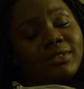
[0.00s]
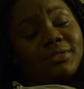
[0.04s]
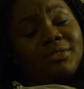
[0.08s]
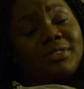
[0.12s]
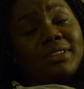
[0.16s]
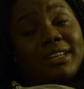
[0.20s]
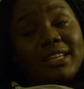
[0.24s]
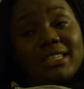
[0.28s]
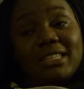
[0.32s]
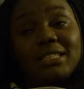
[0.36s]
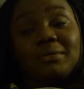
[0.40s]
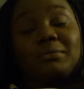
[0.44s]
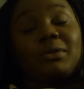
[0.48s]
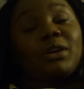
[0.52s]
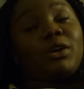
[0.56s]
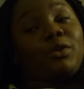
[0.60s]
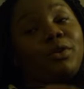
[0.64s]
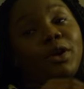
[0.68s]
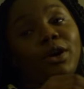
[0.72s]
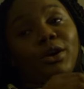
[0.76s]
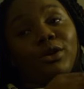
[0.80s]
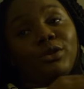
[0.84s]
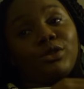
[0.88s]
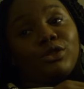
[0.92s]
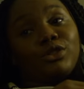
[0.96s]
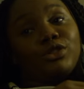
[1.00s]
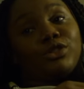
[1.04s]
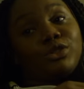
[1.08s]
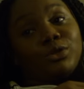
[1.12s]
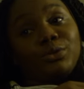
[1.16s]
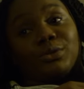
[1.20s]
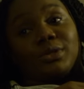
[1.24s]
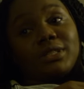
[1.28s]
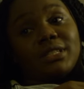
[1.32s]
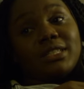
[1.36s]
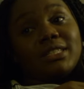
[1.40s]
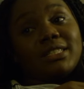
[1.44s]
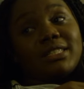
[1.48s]
For letting me cry on your
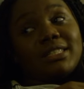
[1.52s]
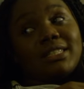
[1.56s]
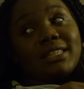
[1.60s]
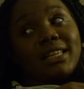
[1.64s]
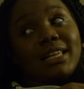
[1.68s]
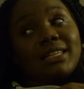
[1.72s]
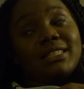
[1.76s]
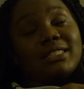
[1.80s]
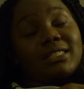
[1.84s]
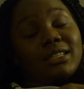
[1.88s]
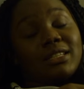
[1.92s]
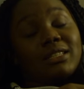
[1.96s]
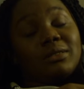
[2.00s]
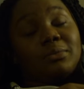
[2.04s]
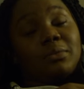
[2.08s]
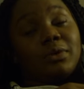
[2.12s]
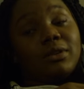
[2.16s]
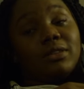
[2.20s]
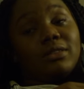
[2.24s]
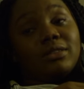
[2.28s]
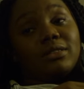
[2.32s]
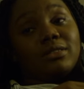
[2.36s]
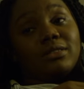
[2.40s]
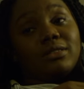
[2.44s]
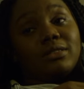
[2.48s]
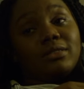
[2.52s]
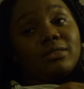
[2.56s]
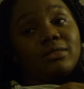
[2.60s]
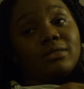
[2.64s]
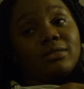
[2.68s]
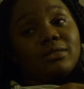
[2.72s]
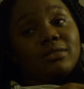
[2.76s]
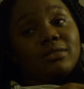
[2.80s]
shoulders this last 6 months.